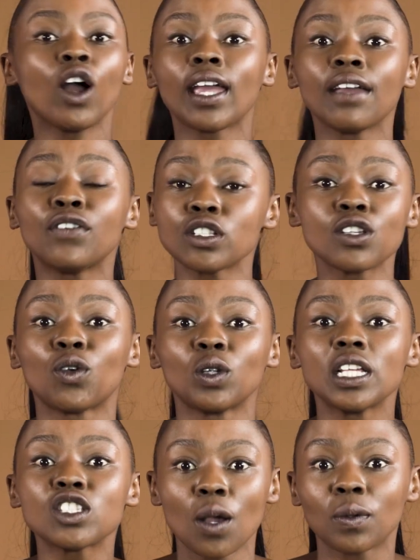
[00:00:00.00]
Okay, first of all,
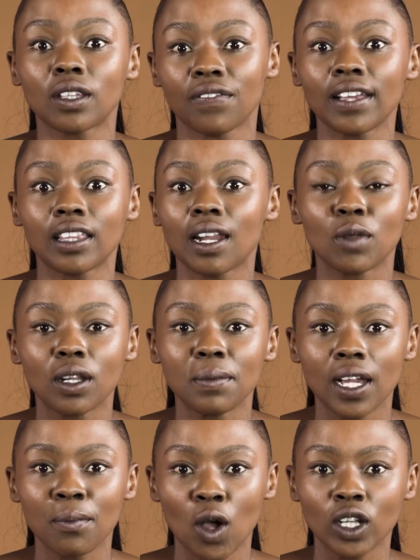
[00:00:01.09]
let's start with the fact that I'm not a
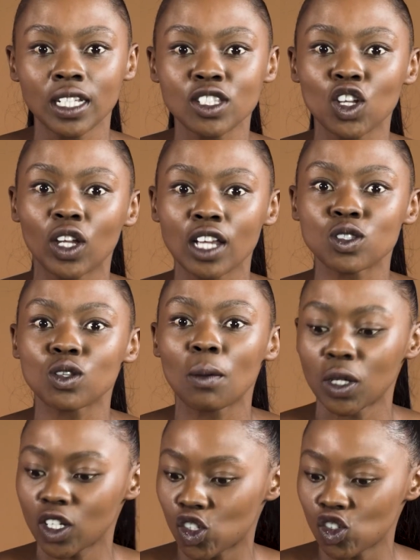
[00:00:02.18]
makeup artist. Okay, so I'm
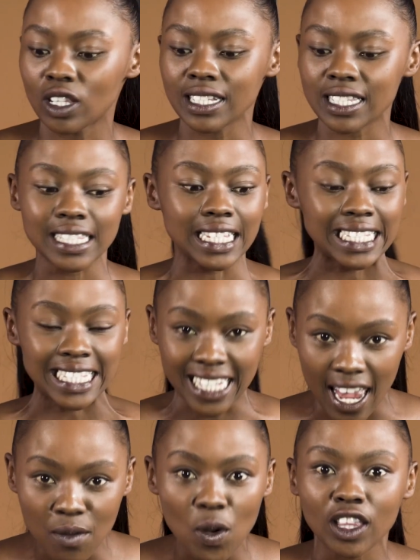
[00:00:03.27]
going to do this the
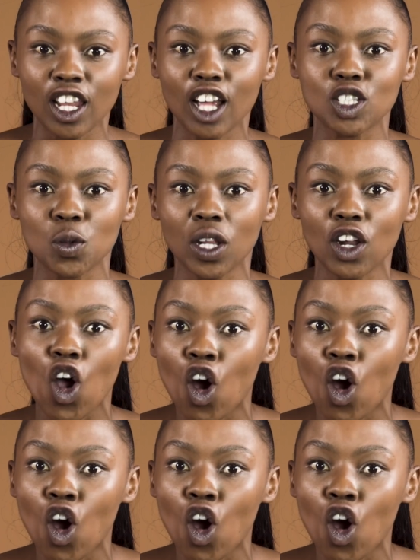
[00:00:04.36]
same way that I do it at